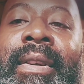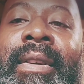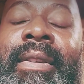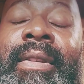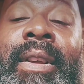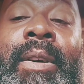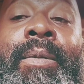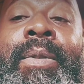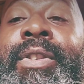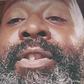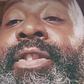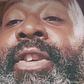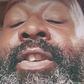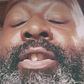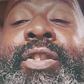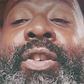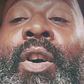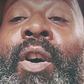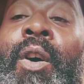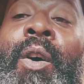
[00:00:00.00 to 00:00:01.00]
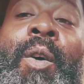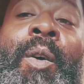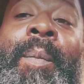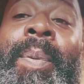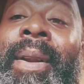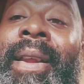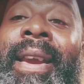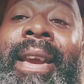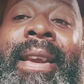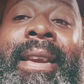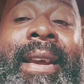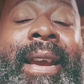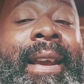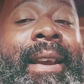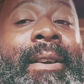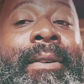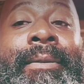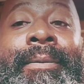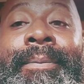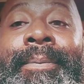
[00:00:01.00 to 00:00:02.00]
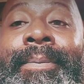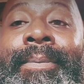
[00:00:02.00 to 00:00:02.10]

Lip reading: That would shut your whole plan down.